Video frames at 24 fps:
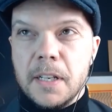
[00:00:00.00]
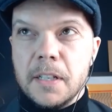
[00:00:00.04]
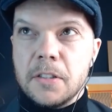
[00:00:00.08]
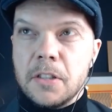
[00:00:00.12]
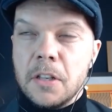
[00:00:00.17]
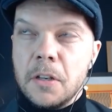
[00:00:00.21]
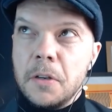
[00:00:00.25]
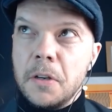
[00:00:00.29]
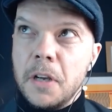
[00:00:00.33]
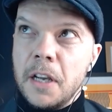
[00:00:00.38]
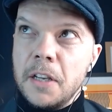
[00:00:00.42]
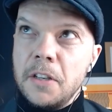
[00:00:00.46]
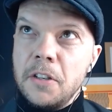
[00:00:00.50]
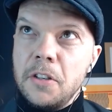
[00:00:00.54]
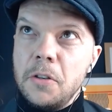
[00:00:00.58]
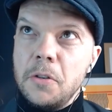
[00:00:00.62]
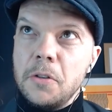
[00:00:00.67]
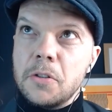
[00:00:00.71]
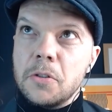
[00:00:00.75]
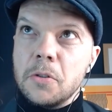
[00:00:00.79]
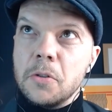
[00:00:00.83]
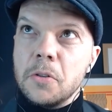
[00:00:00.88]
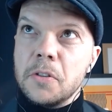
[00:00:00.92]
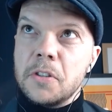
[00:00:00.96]
So are you
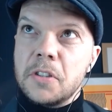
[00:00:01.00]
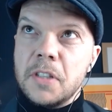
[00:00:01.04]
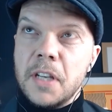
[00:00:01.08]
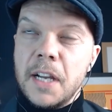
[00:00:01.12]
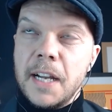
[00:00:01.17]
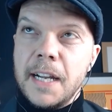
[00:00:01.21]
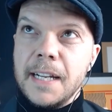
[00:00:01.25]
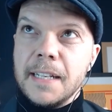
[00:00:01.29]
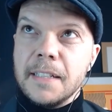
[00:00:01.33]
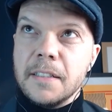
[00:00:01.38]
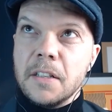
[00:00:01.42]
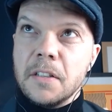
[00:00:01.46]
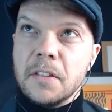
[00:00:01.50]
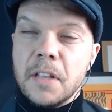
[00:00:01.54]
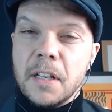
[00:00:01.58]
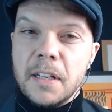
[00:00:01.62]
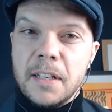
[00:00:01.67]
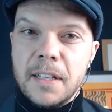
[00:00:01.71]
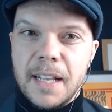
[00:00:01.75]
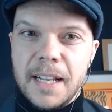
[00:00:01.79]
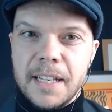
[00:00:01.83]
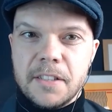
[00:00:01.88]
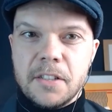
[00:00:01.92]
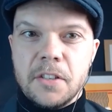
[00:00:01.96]
sort of saying that the
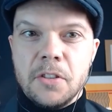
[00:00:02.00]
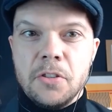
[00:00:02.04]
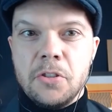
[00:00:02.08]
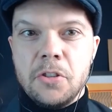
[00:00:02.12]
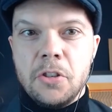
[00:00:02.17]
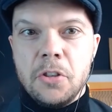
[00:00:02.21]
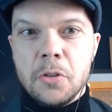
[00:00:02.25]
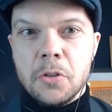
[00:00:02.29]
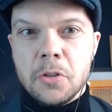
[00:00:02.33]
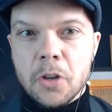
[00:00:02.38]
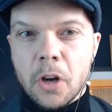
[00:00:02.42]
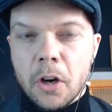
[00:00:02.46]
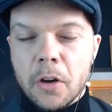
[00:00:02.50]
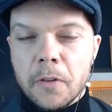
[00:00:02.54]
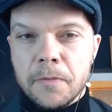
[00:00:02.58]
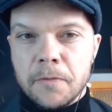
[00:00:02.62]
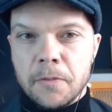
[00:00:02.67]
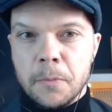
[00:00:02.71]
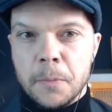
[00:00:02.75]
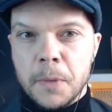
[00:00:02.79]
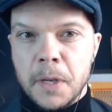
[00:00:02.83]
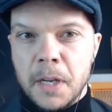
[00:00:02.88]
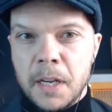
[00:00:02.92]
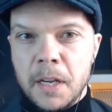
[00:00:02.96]
lessons you got
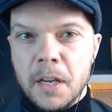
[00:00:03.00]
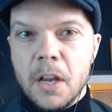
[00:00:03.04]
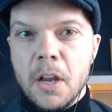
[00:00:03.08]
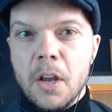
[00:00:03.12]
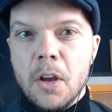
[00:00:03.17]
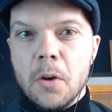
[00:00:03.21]
from it